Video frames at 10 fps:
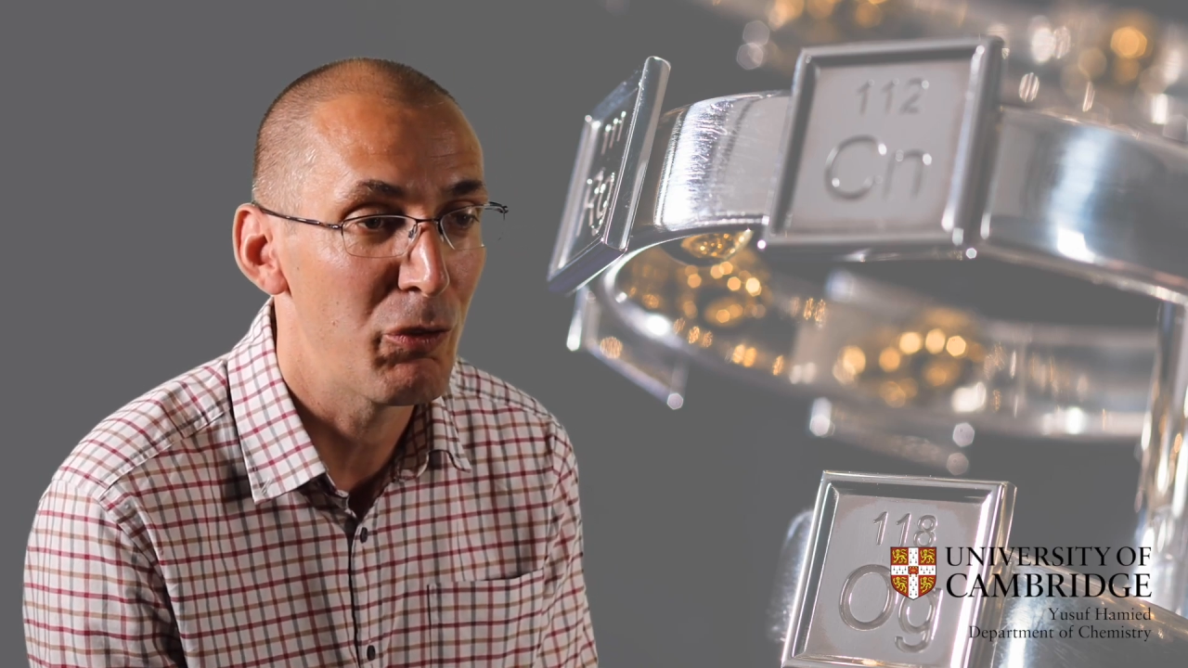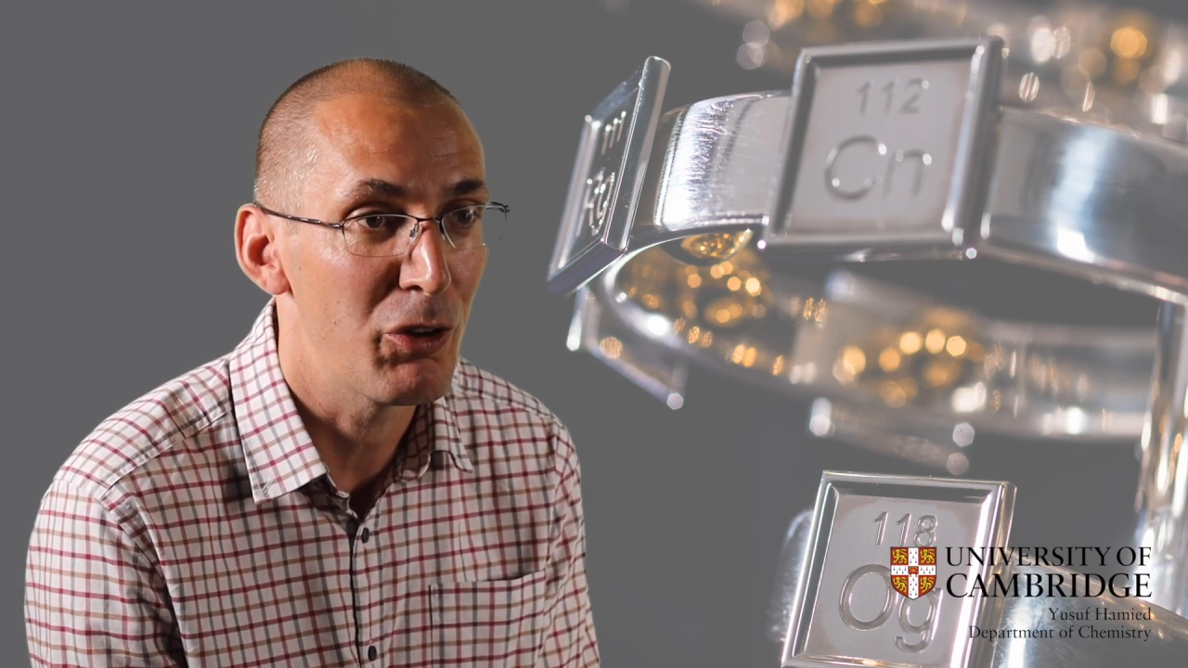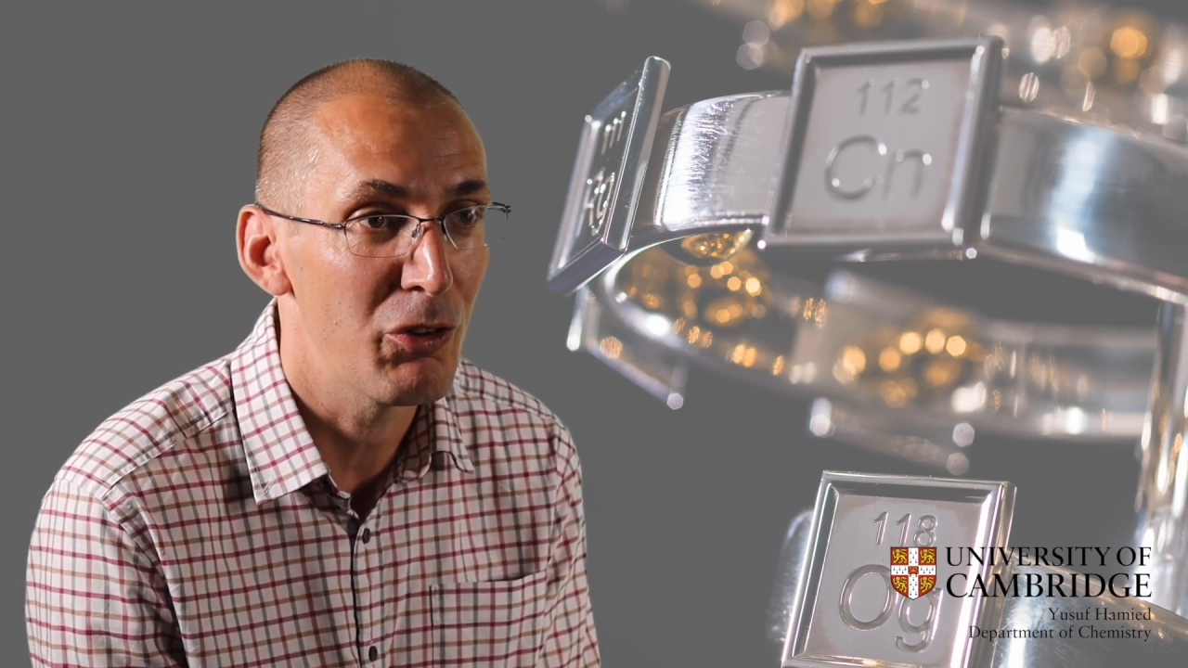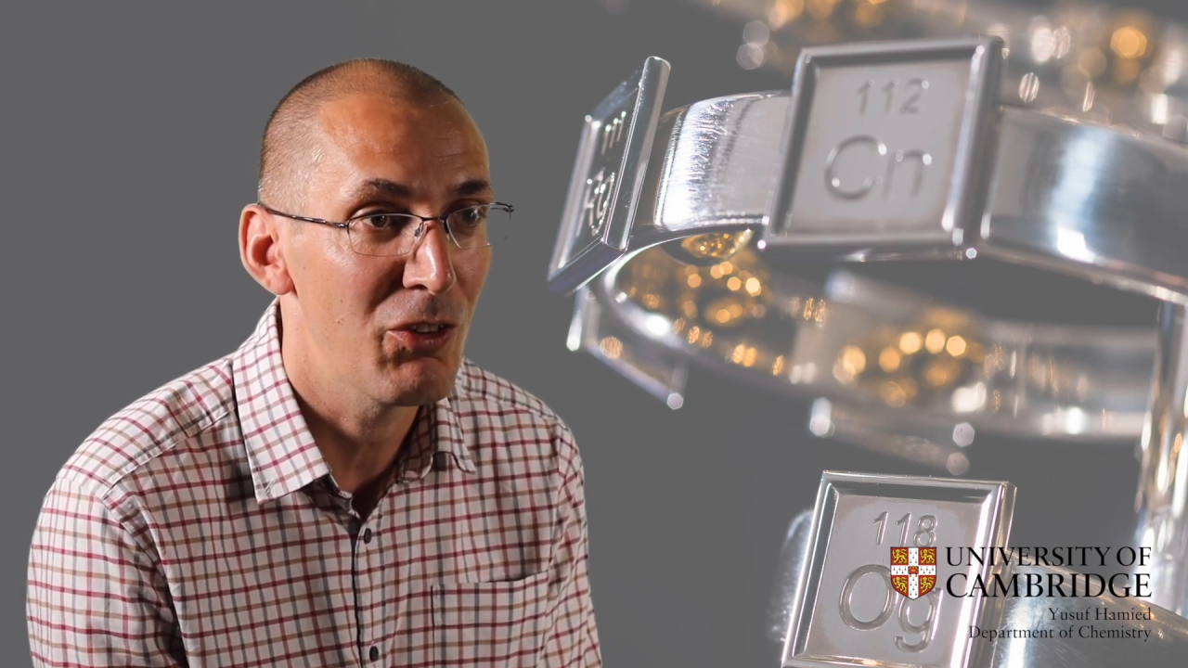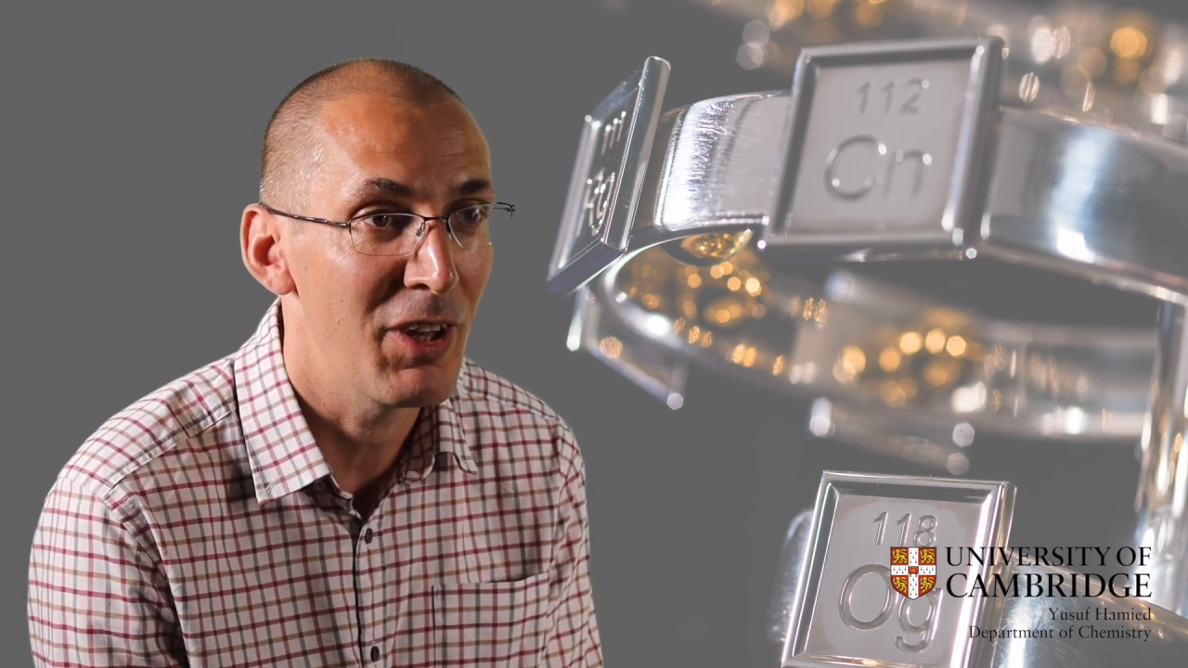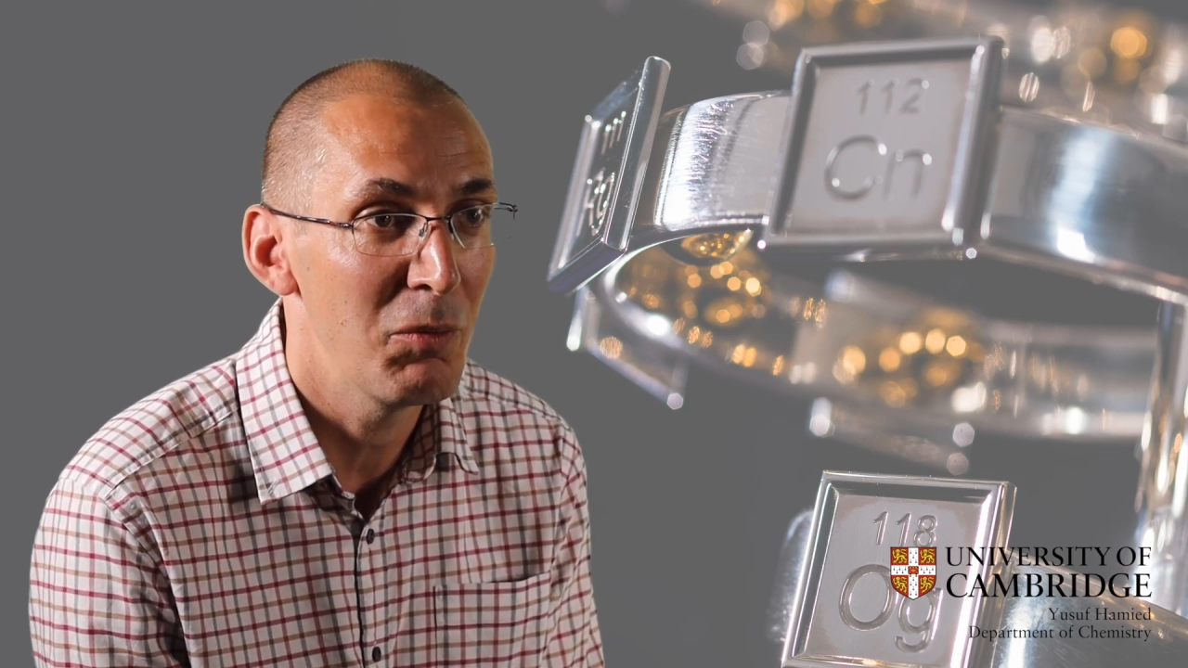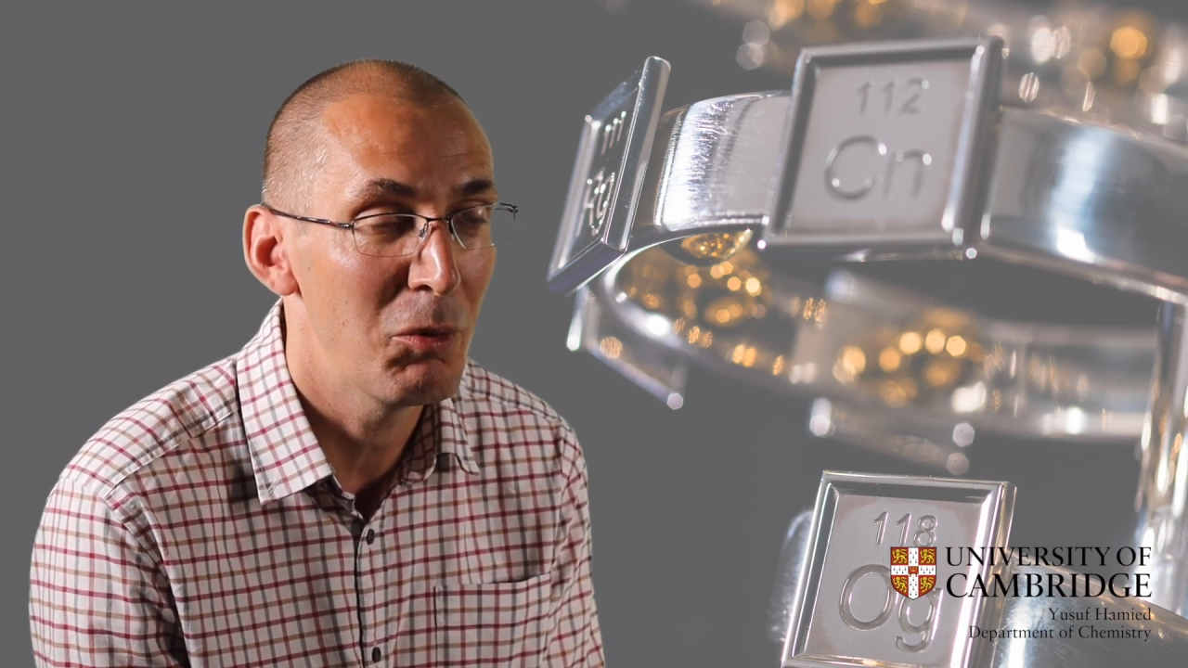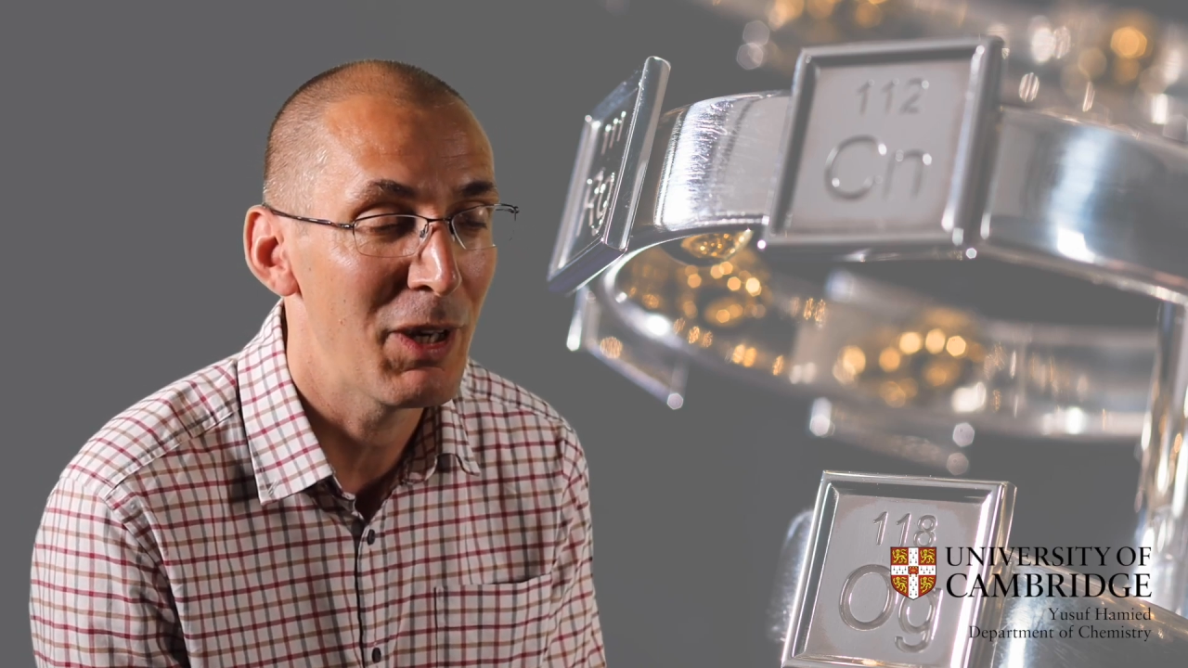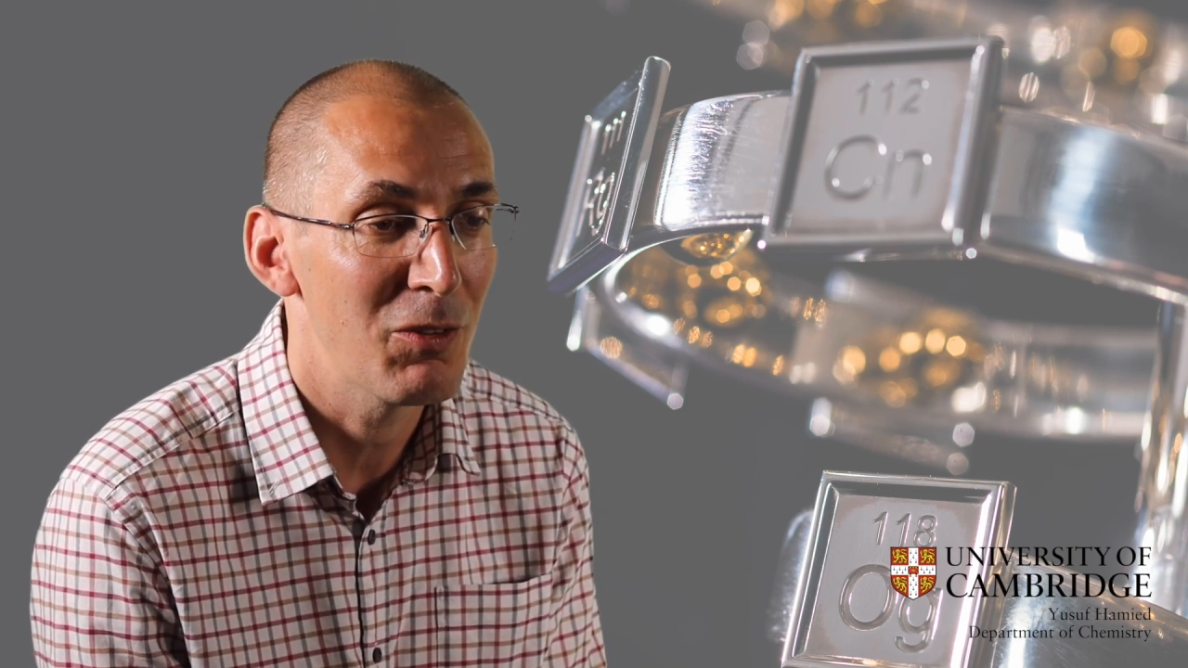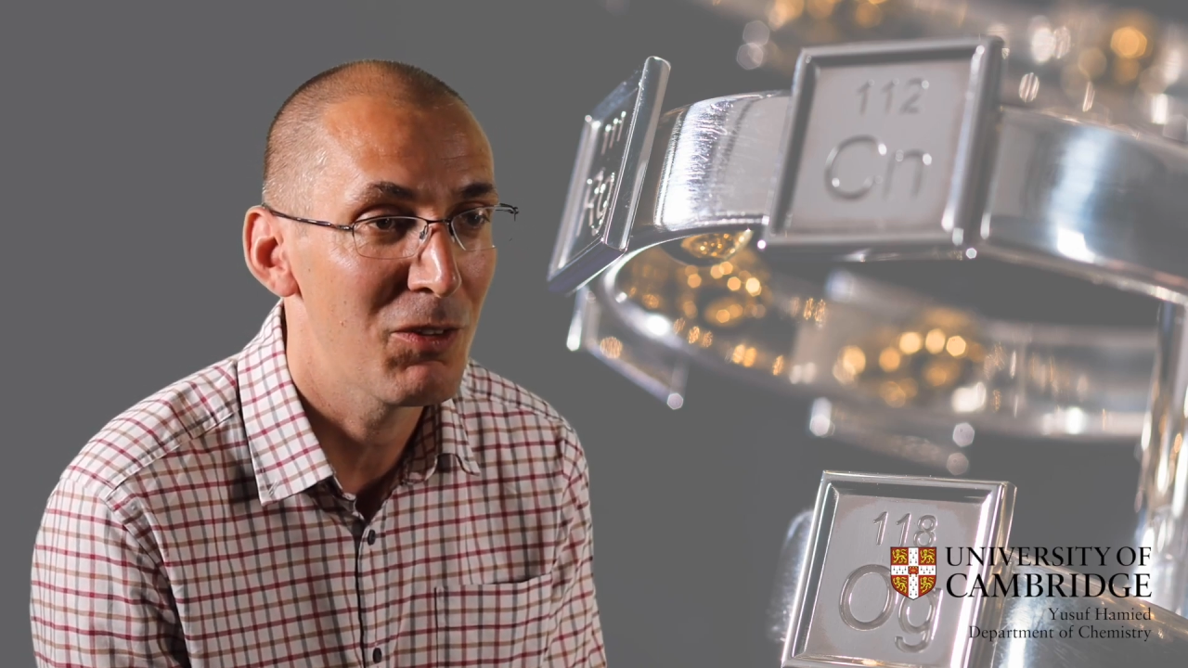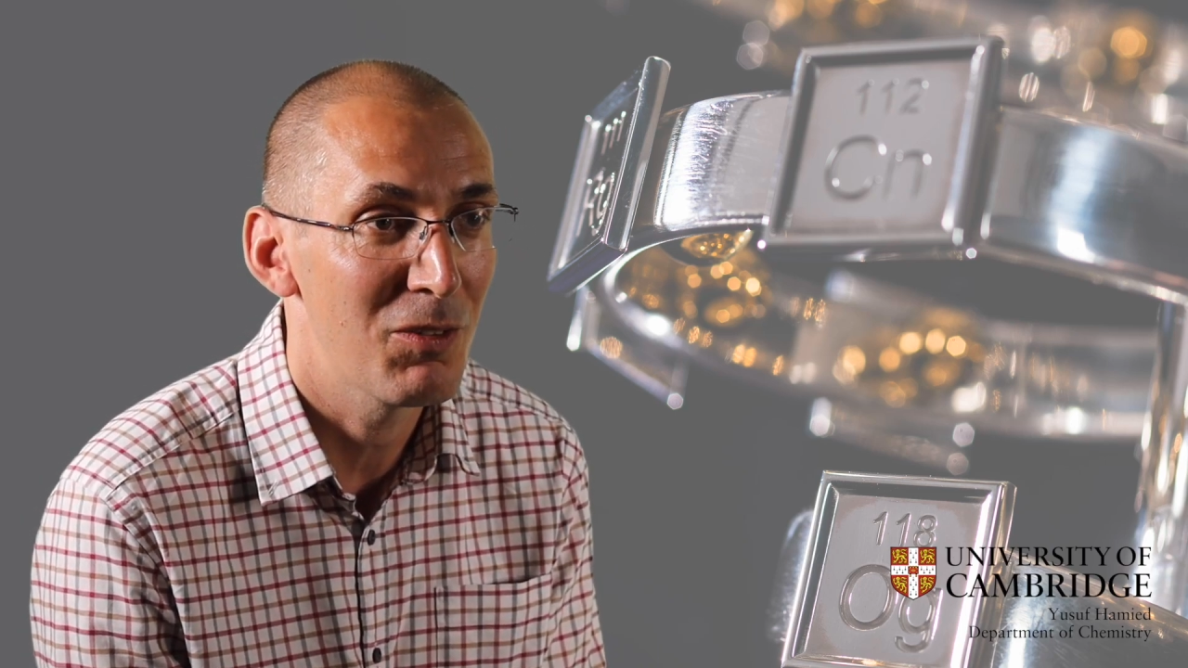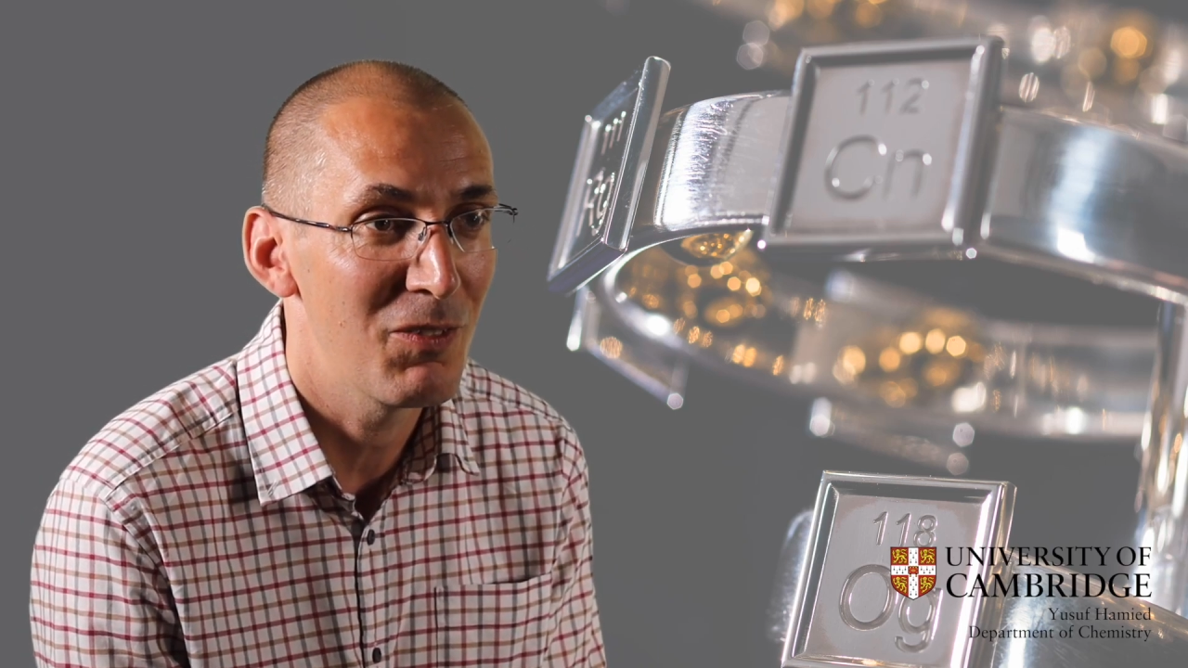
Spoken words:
first time about